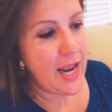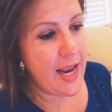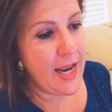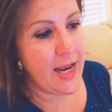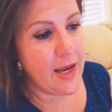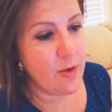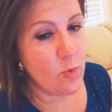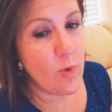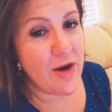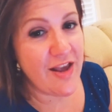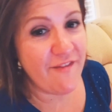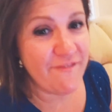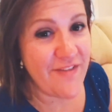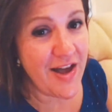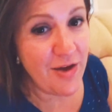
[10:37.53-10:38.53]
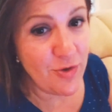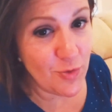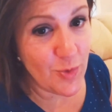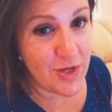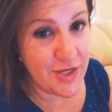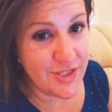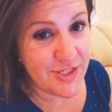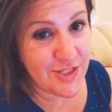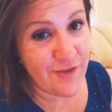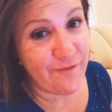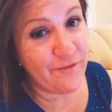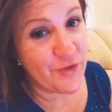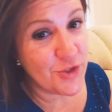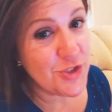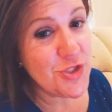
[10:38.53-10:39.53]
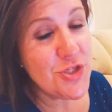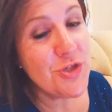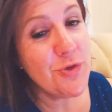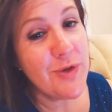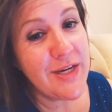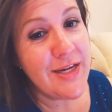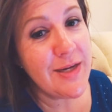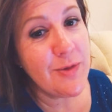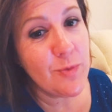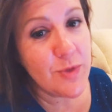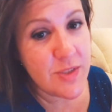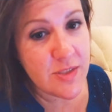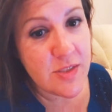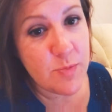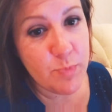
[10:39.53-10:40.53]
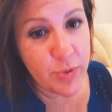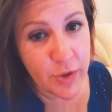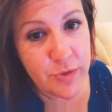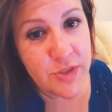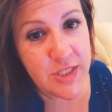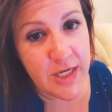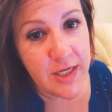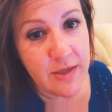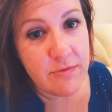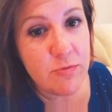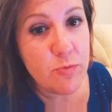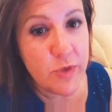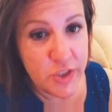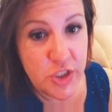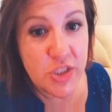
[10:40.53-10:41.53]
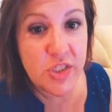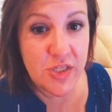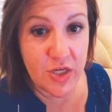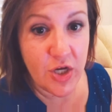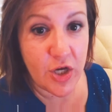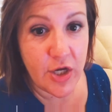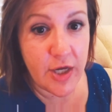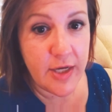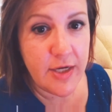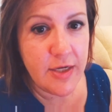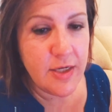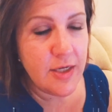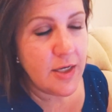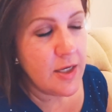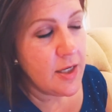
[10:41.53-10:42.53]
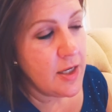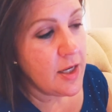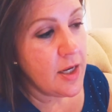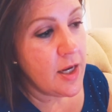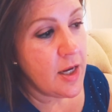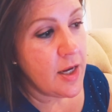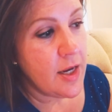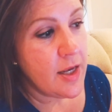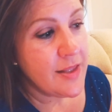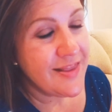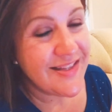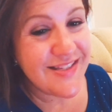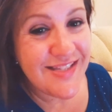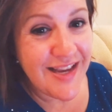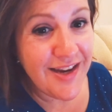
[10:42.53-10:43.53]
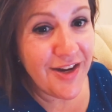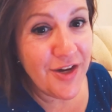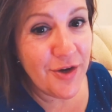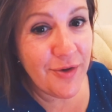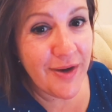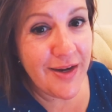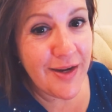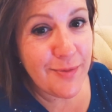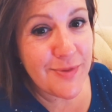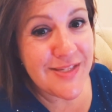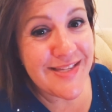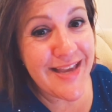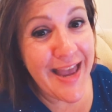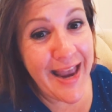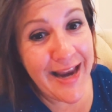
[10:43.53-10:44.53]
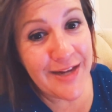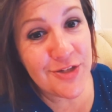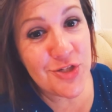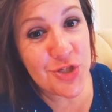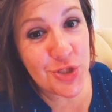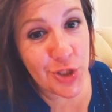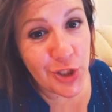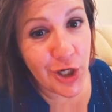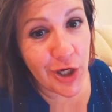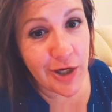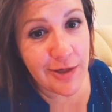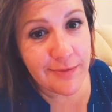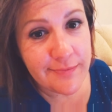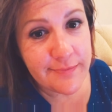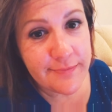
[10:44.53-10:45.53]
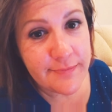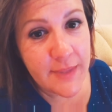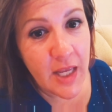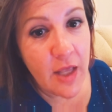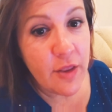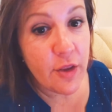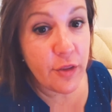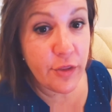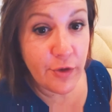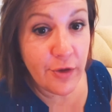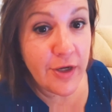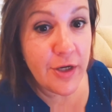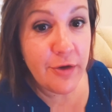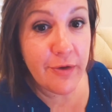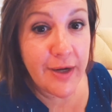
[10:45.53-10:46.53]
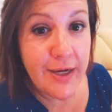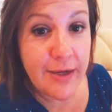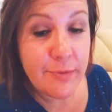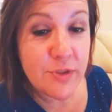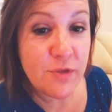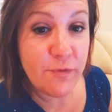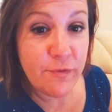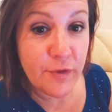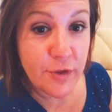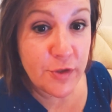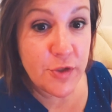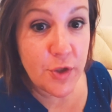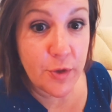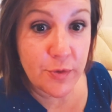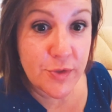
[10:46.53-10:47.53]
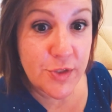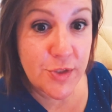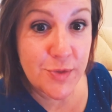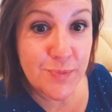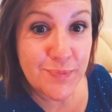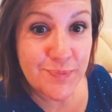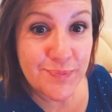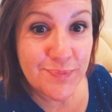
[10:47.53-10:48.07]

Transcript: And what I found was the first ingredient was protein, which is good. The second ingredient was cane sugar. The third ingredient was fructose.